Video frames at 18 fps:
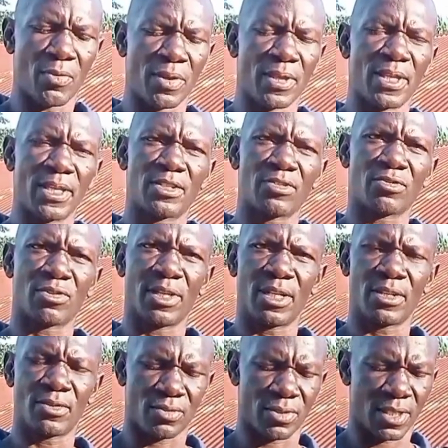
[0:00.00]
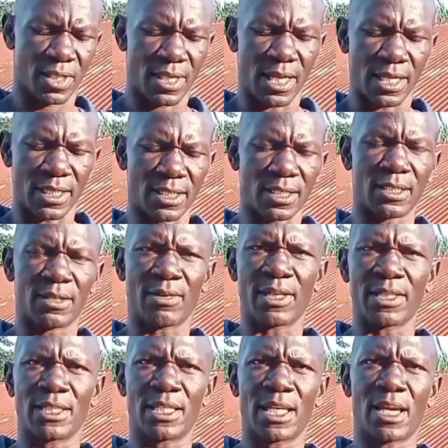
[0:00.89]
with this tree to see that
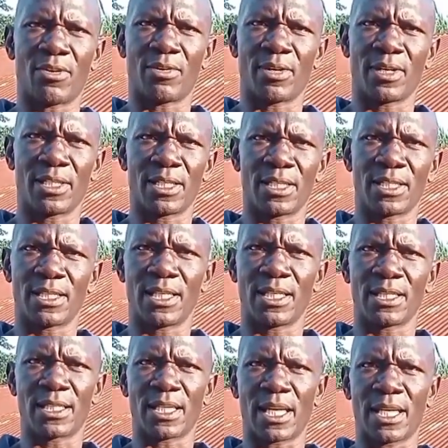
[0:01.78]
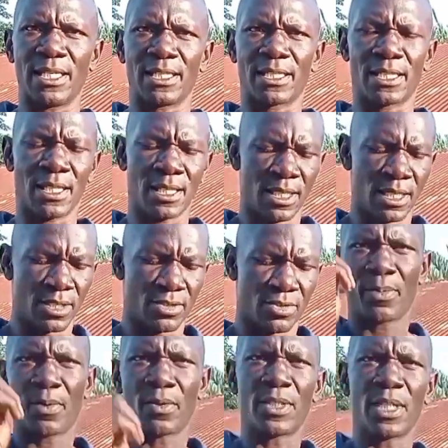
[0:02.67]
right now it is this size.
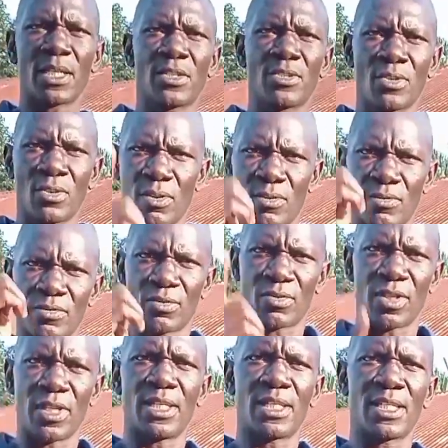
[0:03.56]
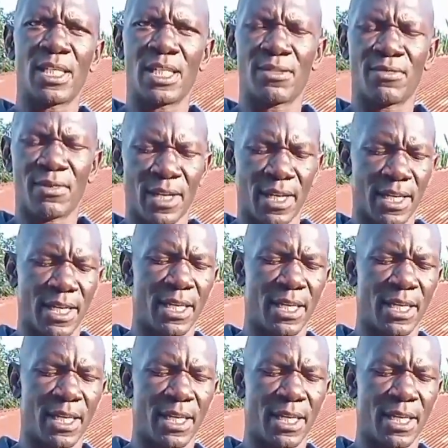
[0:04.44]
So protection of trees is very